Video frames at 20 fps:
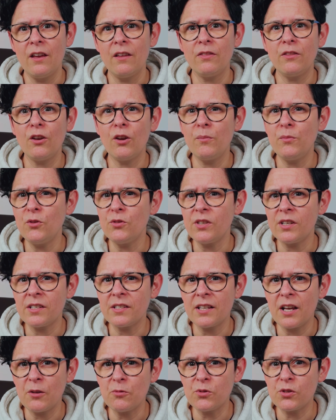The music
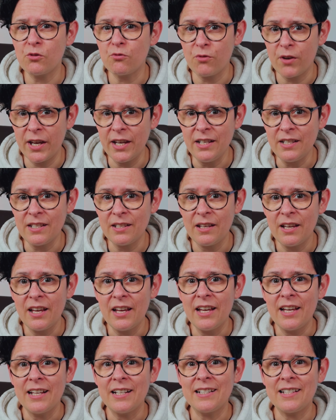sounds great,
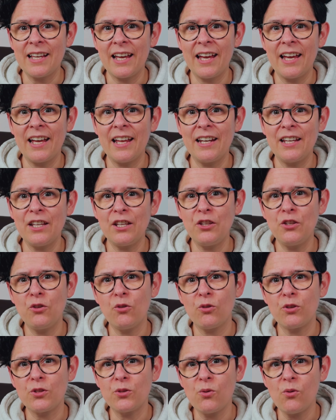then
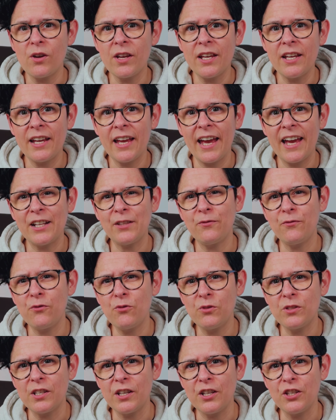your talking head
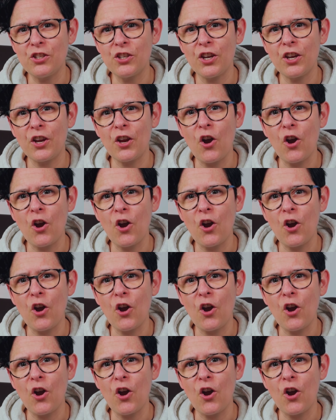footage